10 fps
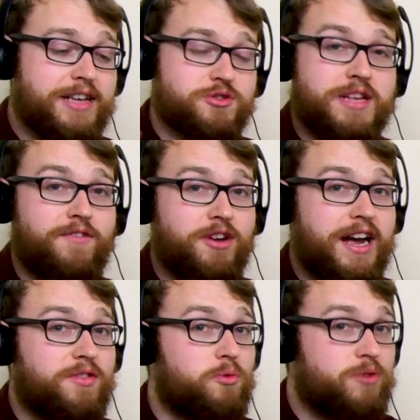So therefore, you
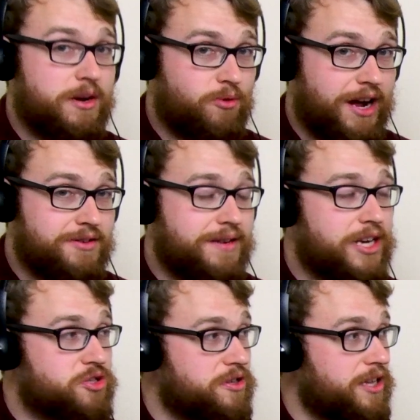have to read around and
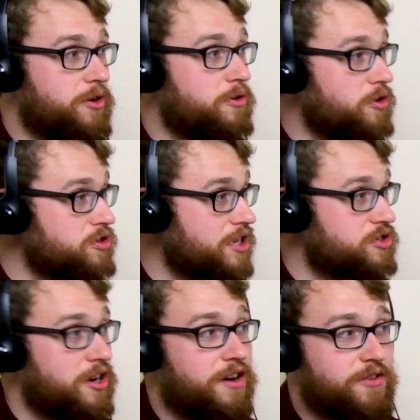make sure that your usage
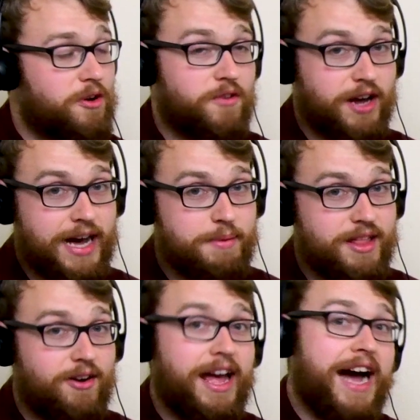of your
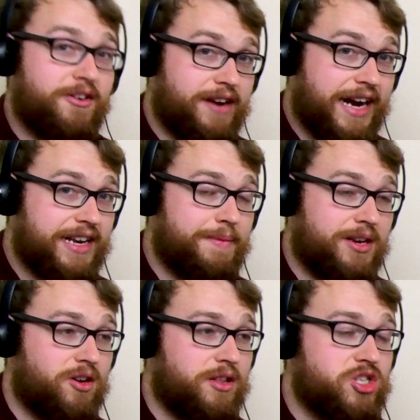vocabulary and your
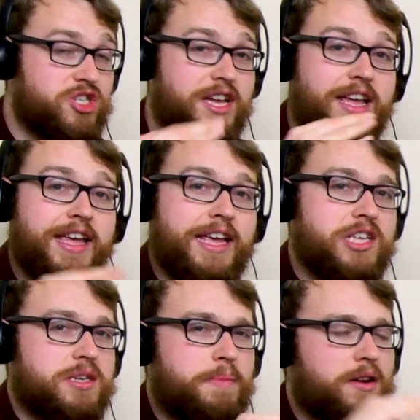academic knowledge is